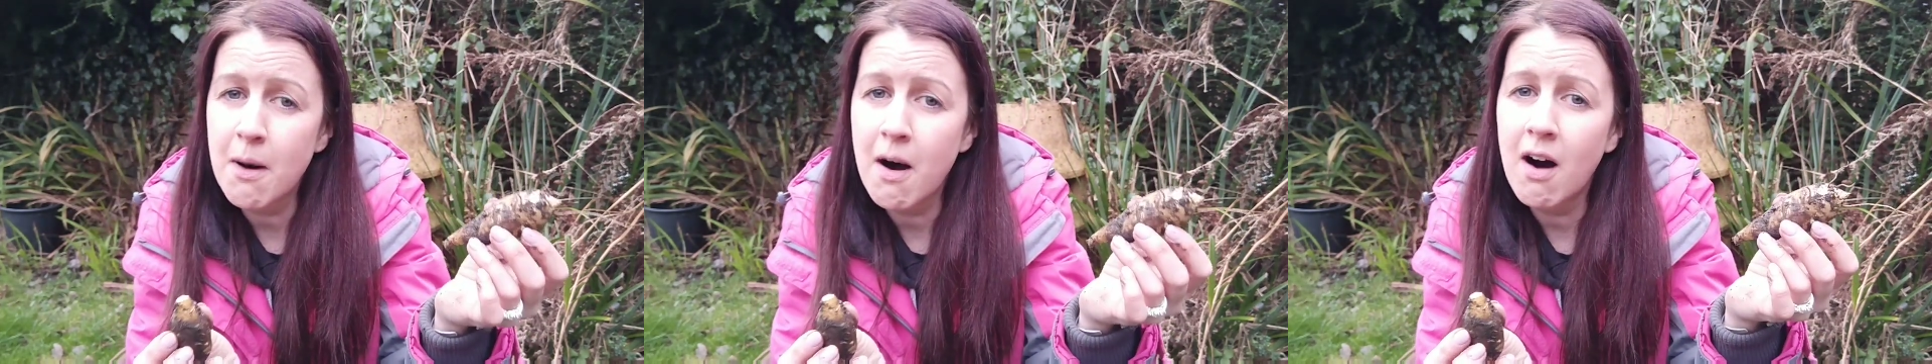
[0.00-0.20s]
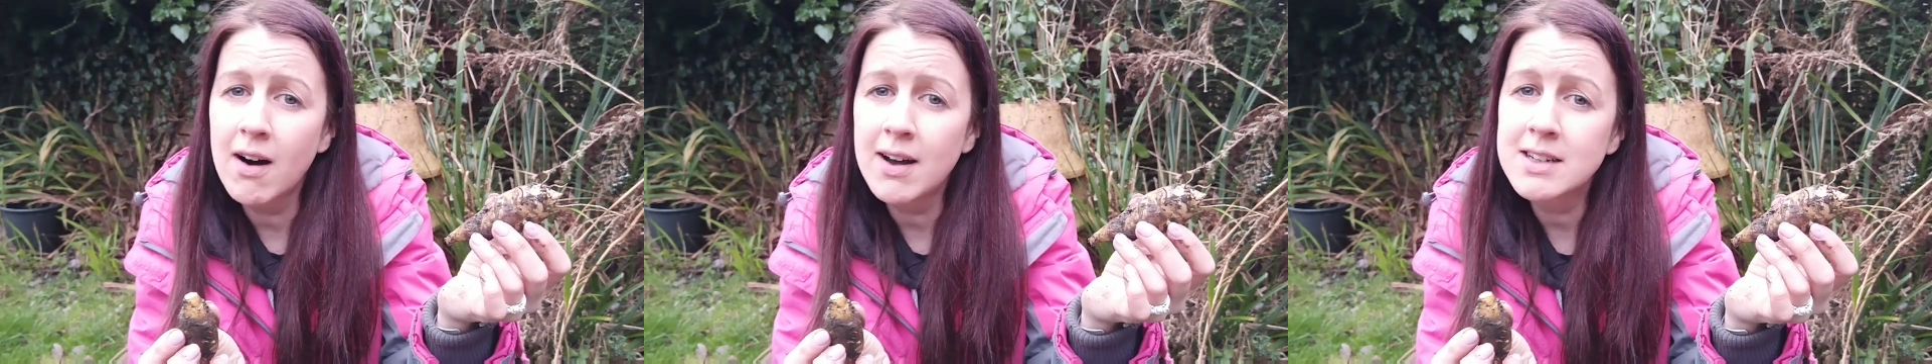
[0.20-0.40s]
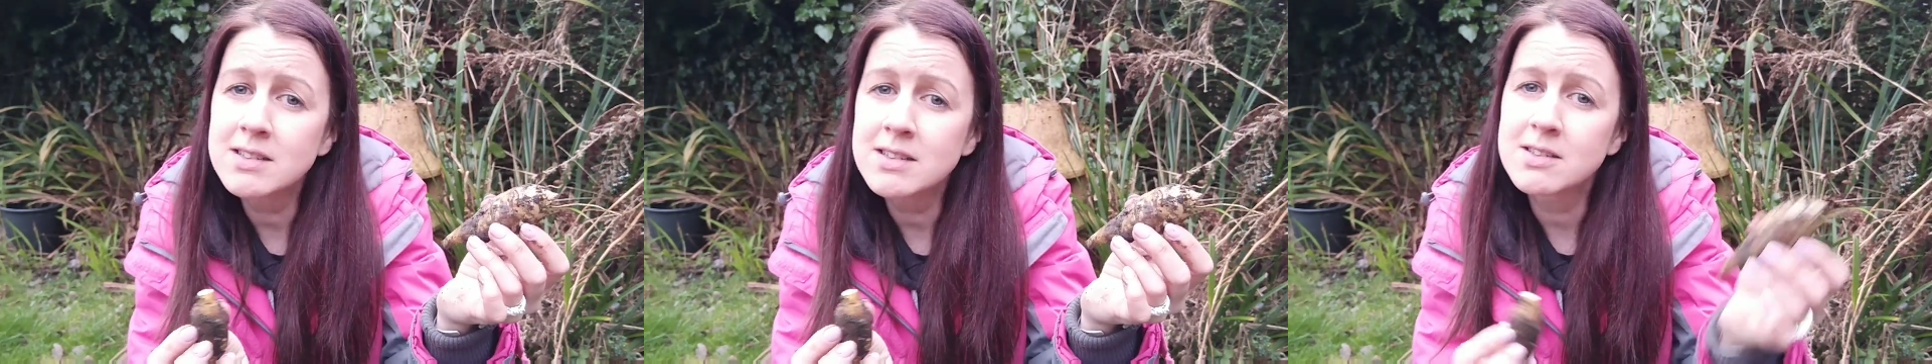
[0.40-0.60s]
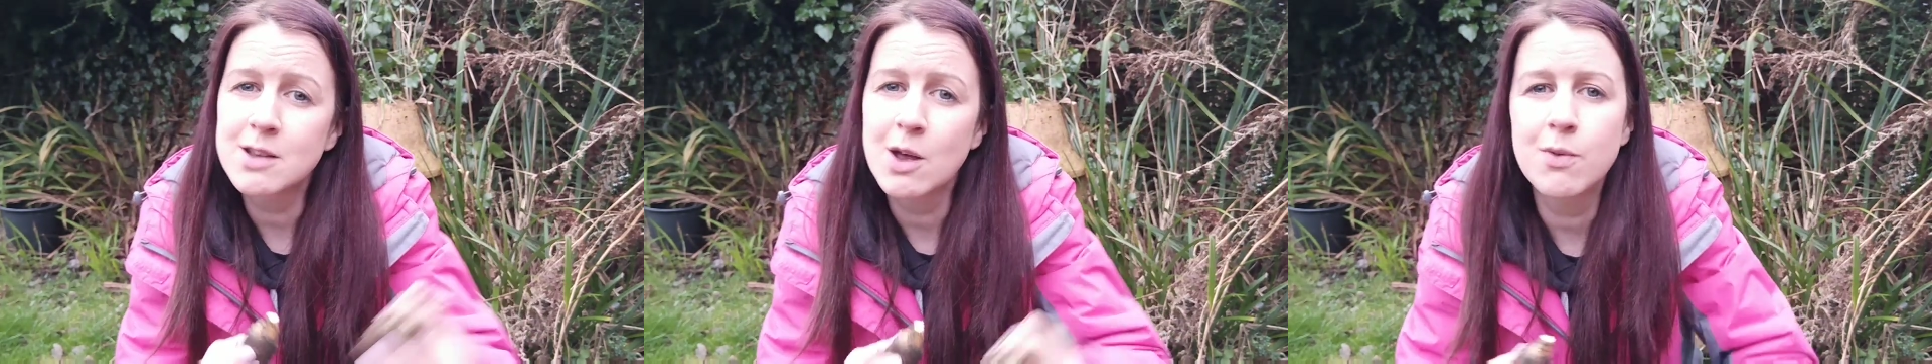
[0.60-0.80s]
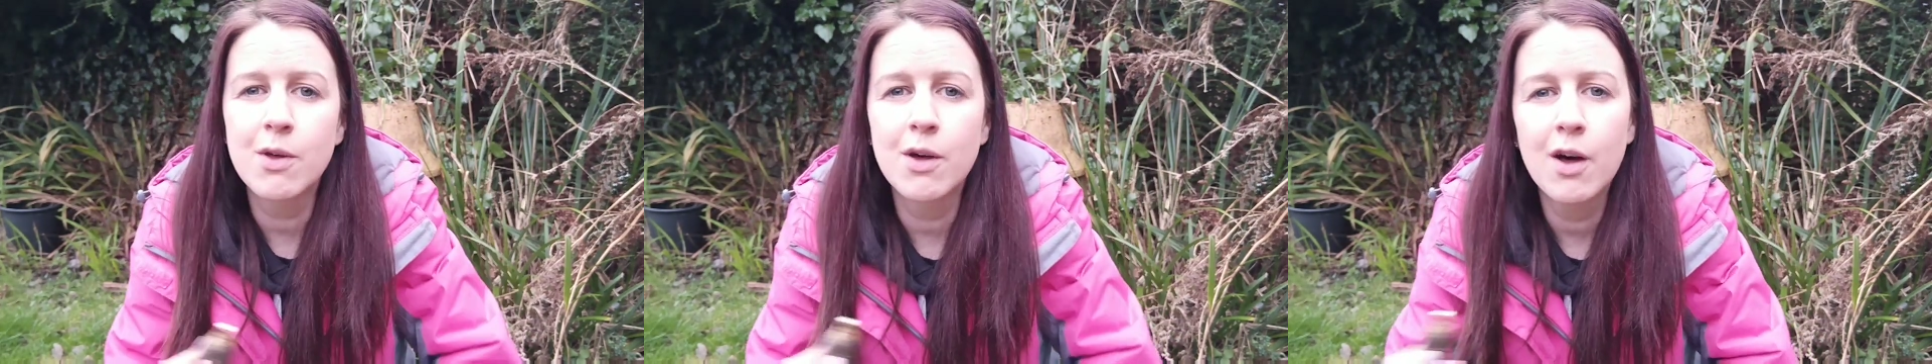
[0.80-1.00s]
behind
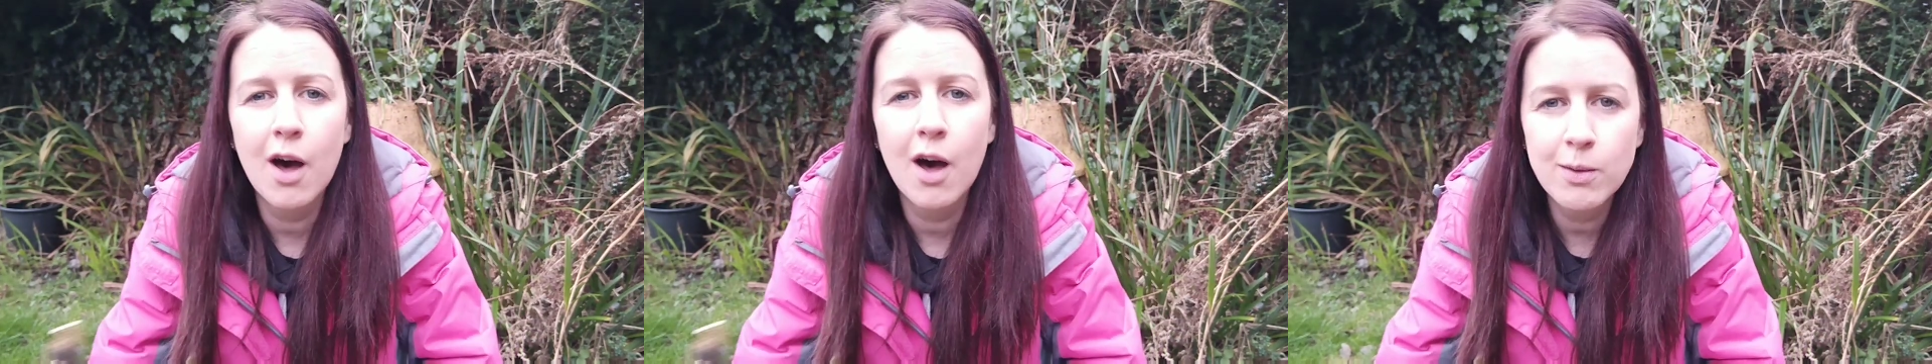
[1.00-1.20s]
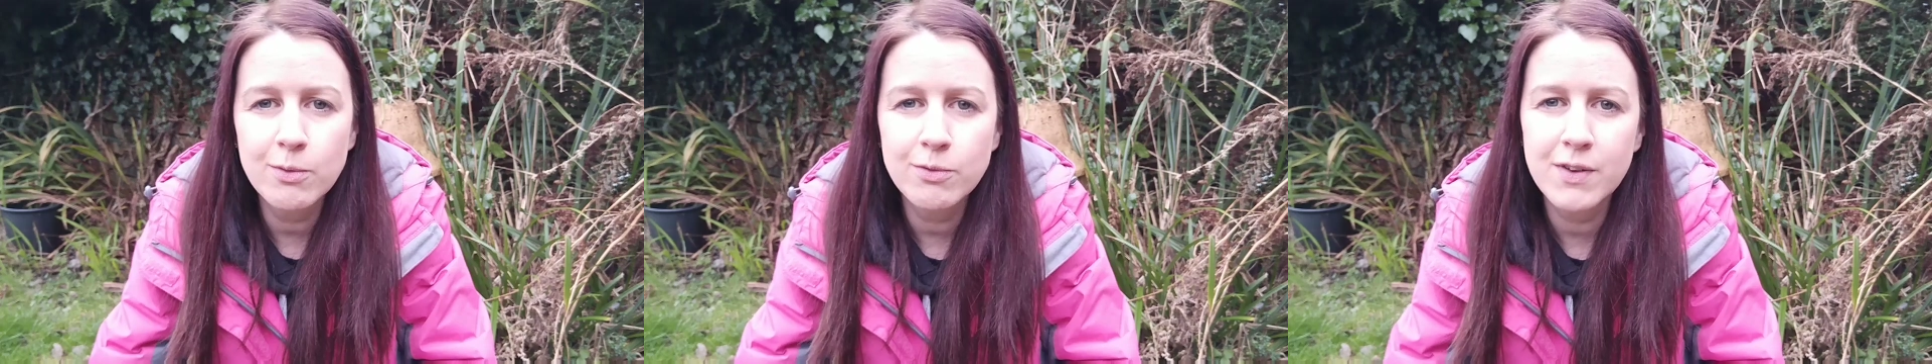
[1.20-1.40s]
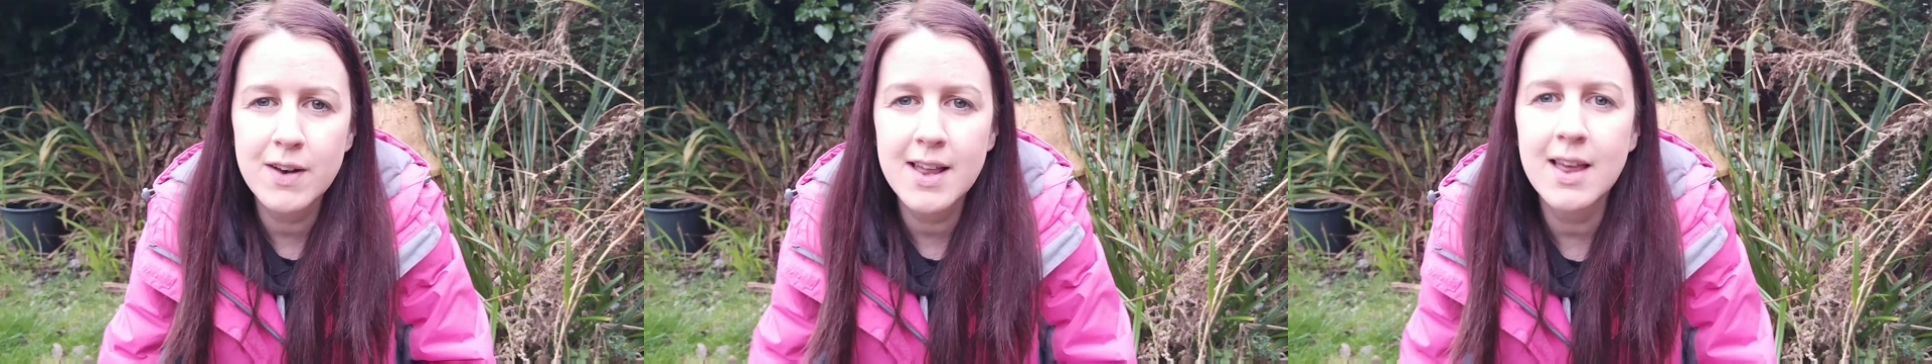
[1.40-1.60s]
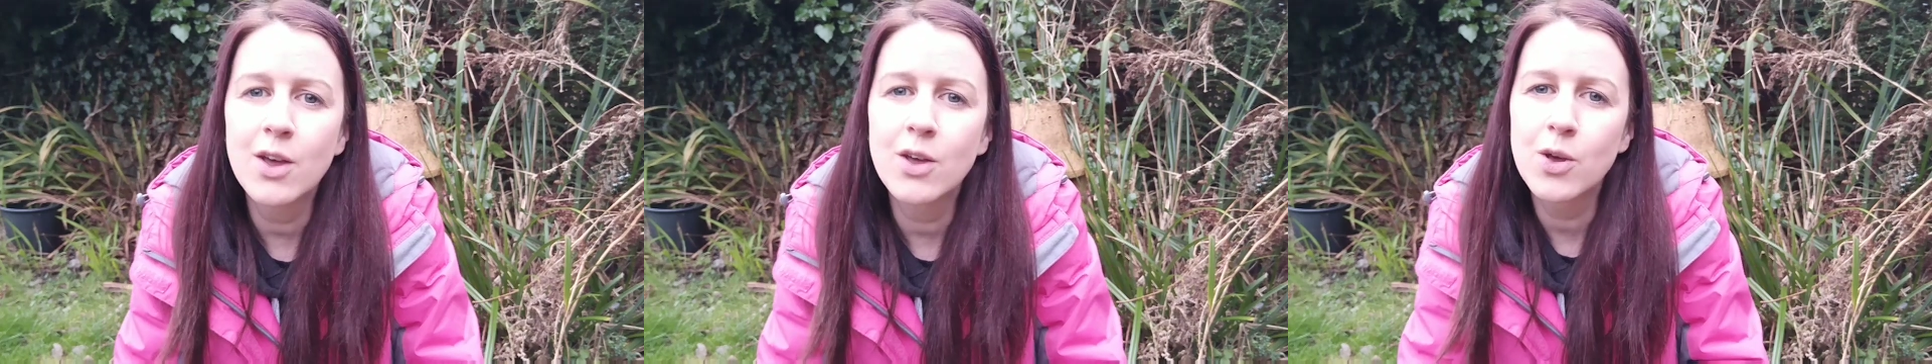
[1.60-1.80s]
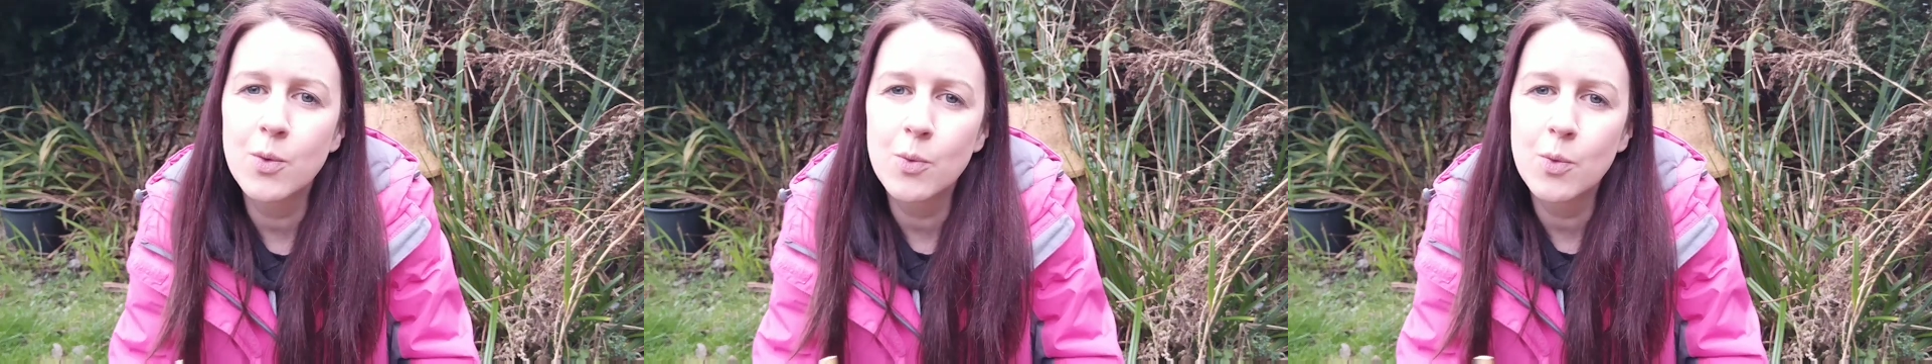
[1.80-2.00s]
so that hopefully
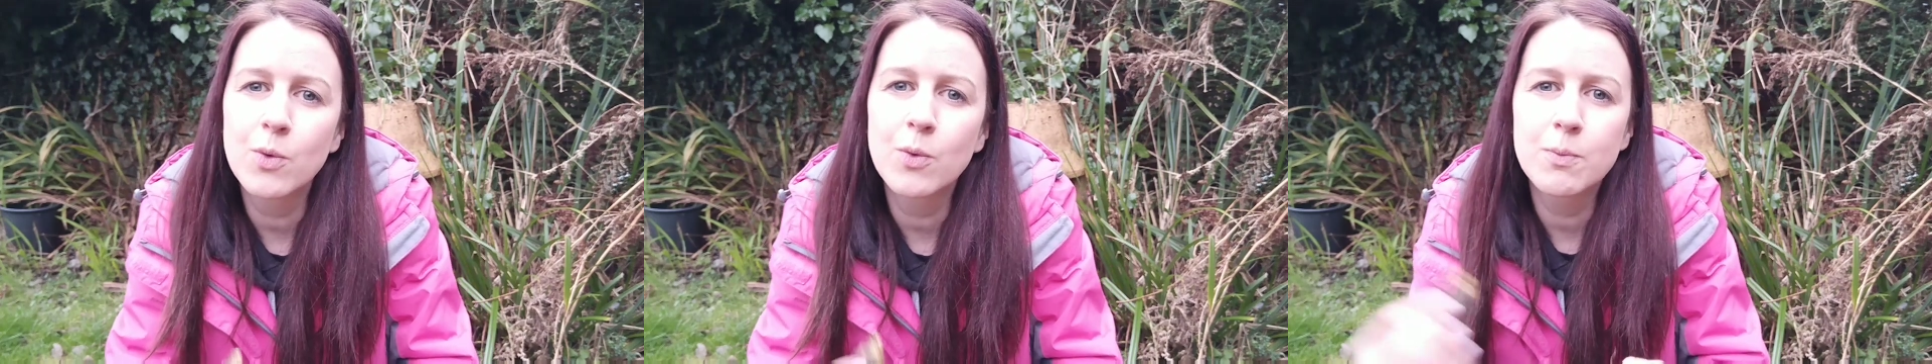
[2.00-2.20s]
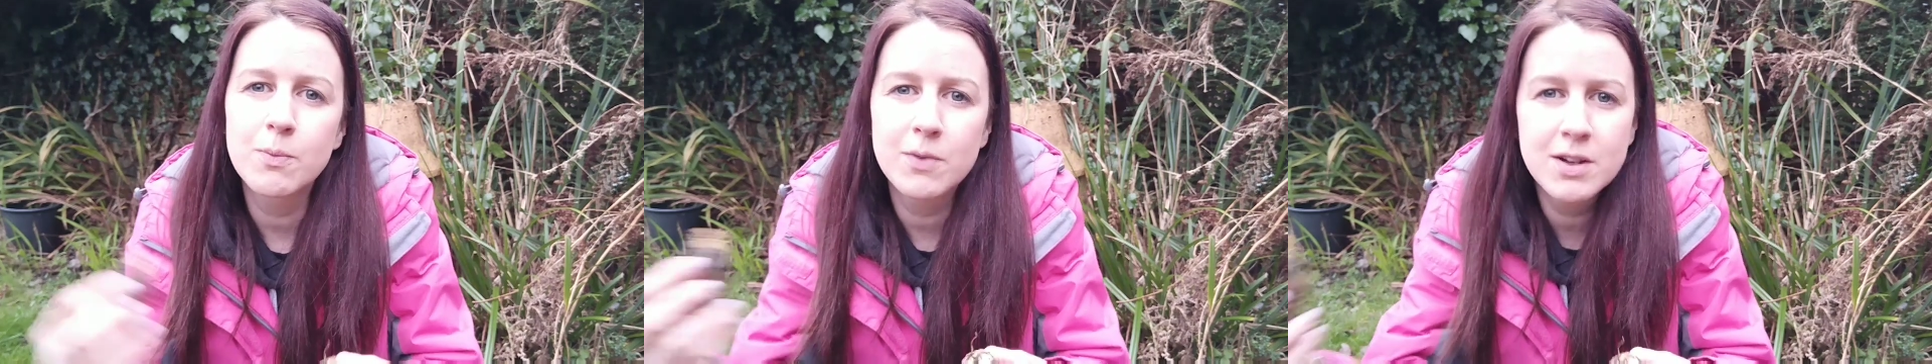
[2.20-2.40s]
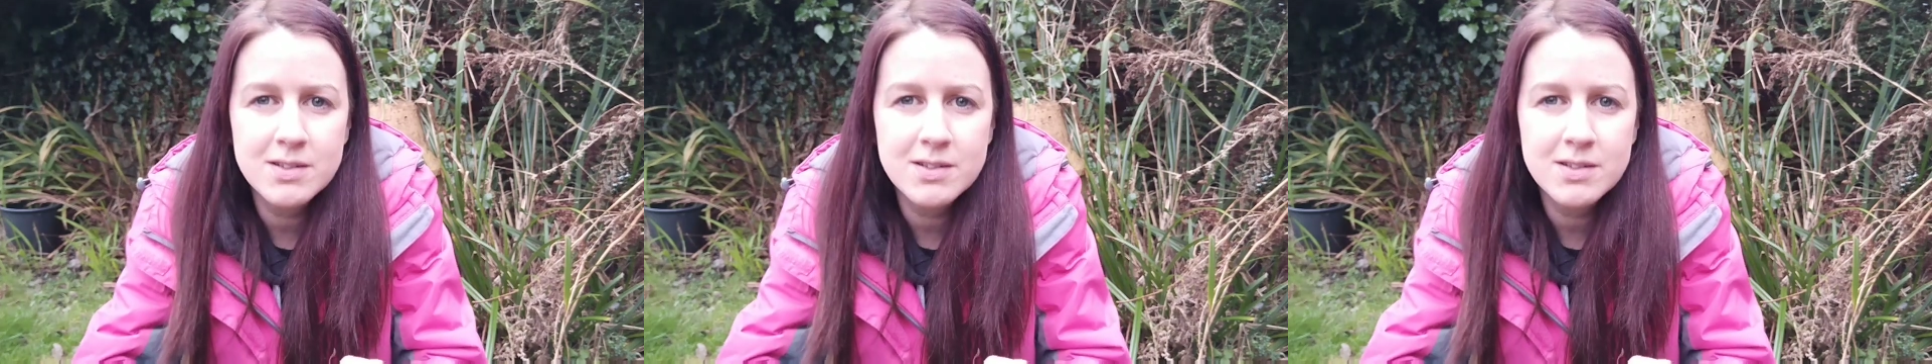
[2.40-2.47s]
you will